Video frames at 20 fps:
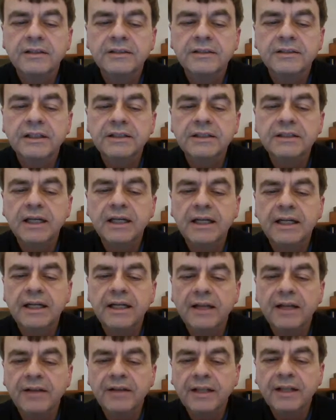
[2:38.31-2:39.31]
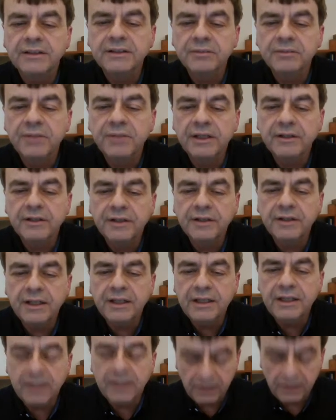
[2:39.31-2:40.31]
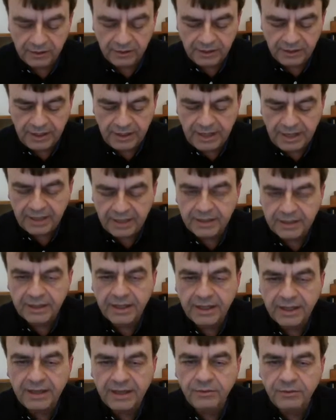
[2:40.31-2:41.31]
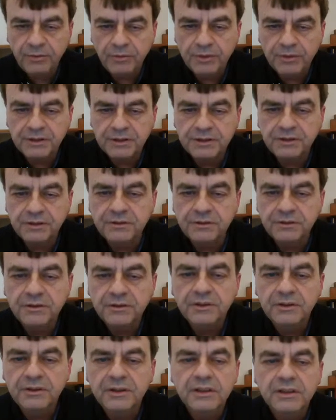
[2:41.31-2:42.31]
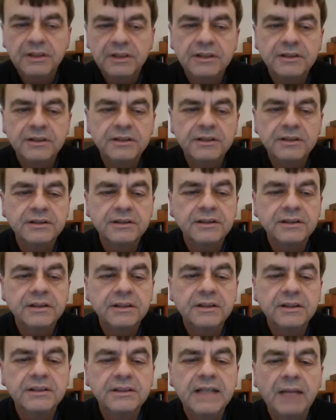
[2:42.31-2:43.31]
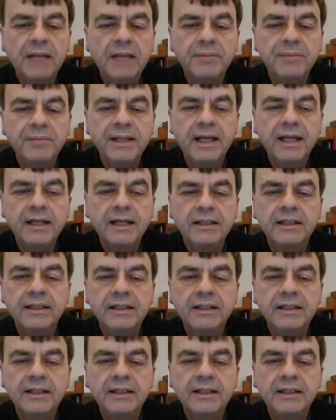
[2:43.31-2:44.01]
zigzagging down there, something on the on the neck there. We want to just dab that.